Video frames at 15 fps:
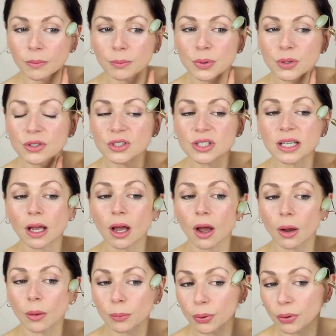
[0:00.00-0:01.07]
Pushing
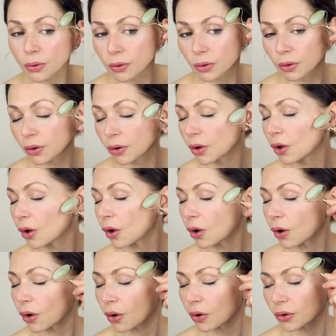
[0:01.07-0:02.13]
up
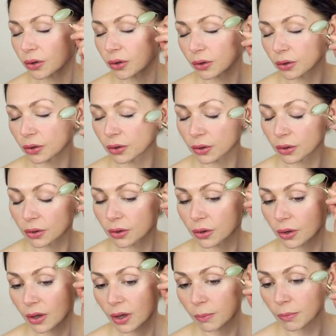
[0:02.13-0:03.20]
on
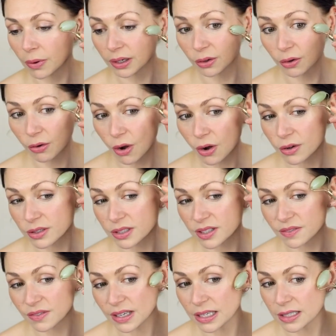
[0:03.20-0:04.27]
my
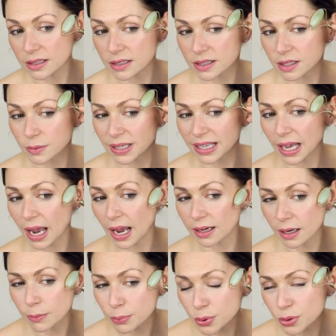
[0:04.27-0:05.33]
crow's feet. So
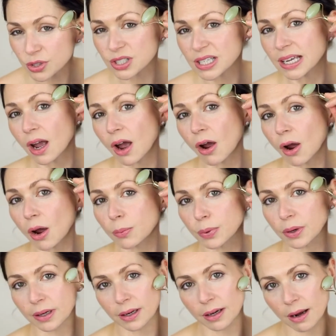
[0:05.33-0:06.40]
again, I'm pushing
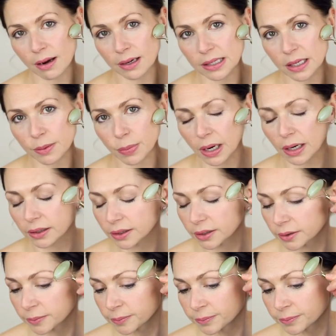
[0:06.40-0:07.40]
up and gliding back.